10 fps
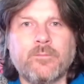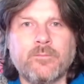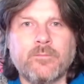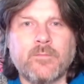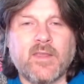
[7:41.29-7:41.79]

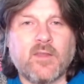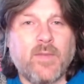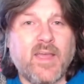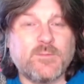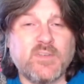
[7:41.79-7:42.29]
It
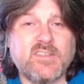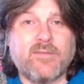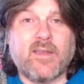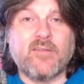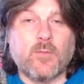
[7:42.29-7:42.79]
compares pretty
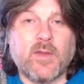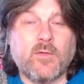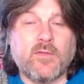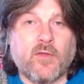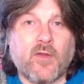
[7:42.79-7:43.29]
favourably with
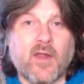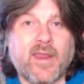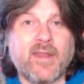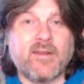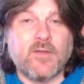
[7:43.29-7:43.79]
other
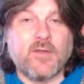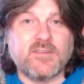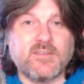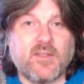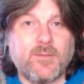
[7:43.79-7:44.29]
arcade conversions
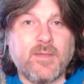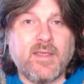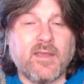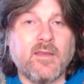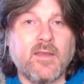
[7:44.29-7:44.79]
on the
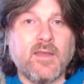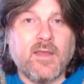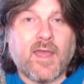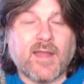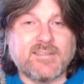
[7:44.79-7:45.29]
Amiga,
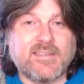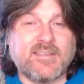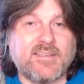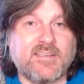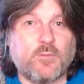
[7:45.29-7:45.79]
and sits
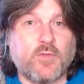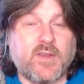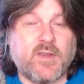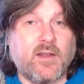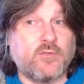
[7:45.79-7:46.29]
in some
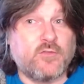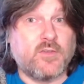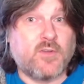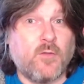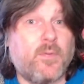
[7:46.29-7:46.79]
pretty illustrious
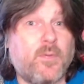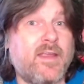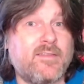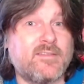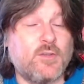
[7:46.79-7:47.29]
company
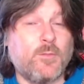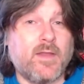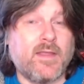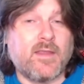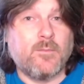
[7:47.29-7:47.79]
in the Super
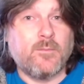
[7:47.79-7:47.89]
League.